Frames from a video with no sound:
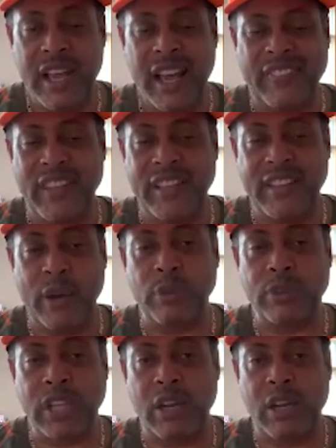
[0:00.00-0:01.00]
I think that
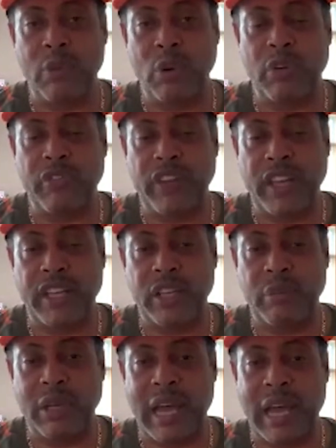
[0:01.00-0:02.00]
was kind of motivating
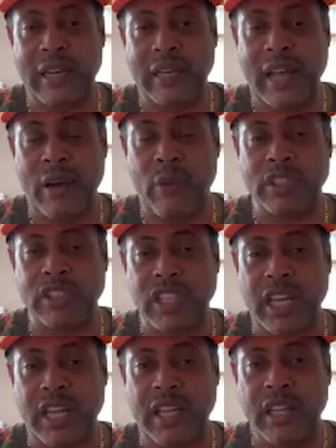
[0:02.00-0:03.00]
him a lot. I would
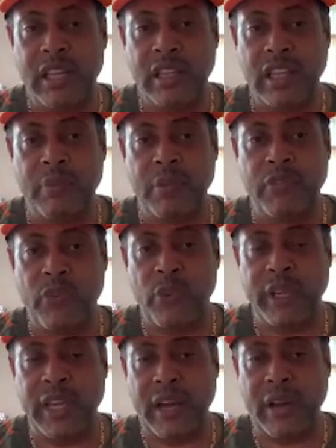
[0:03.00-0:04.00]
say that before
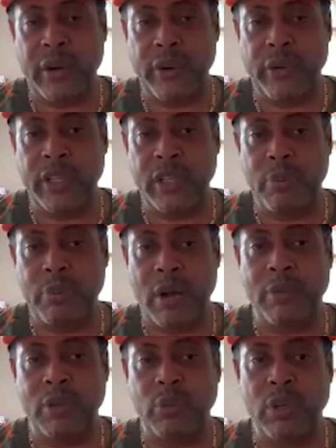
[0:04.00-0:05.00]
he got hurt, he
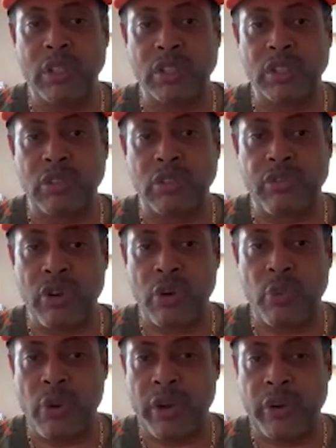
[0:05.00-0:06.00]
probably was the
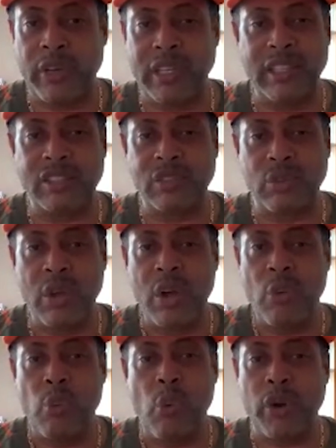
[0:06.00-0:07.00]
front runner, at least
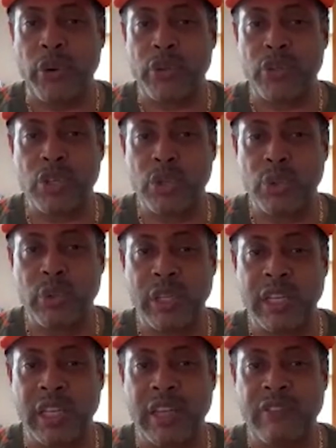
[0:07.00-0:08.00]
1 or 2
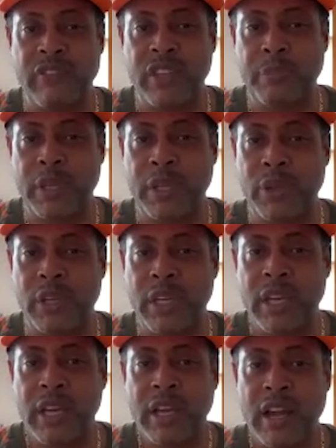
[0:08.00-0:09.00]
in the MVP
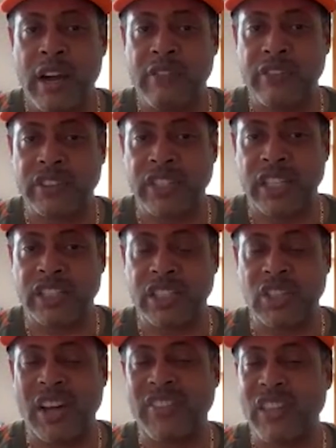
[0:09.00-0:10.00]
conversation.
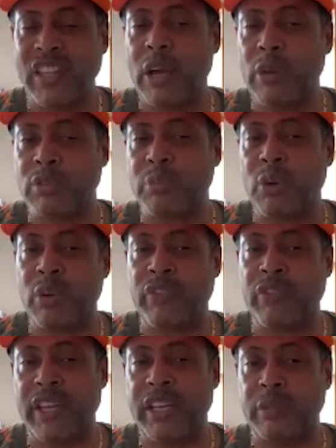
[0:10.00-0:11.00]
So I think that was
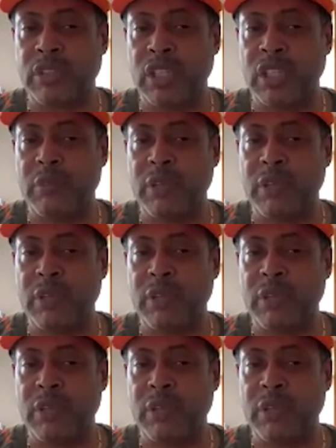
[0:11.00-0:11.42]
motivating him some.